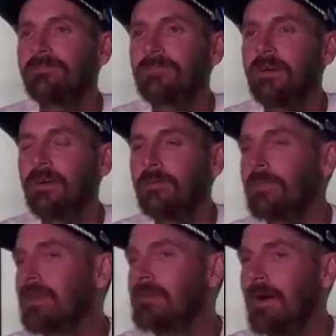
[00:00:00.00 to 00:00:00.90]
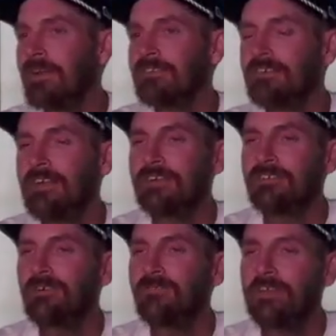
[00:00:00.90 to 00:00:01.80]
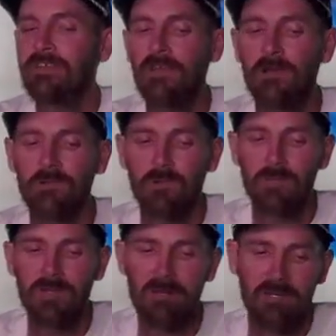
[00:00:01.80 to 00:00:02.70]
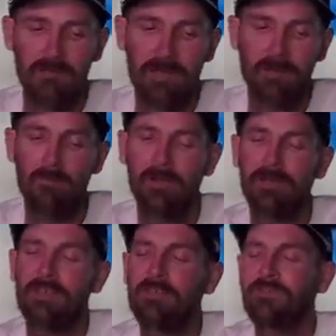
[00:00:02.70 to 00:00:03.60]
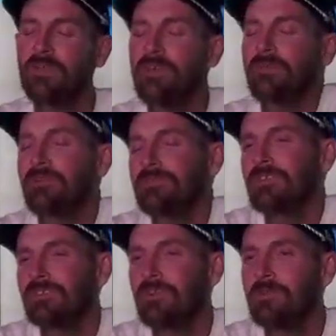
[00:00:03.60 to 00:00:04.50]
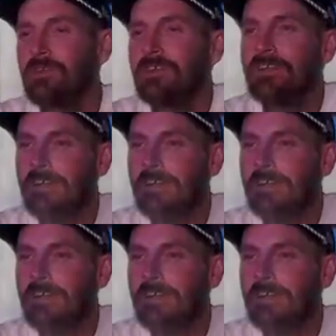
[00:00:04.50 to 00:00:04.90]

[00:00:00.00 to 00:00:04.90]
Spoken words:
All right. Anybody that's a NASCAR fan knows what I'm talking about, but if you're just tuning in,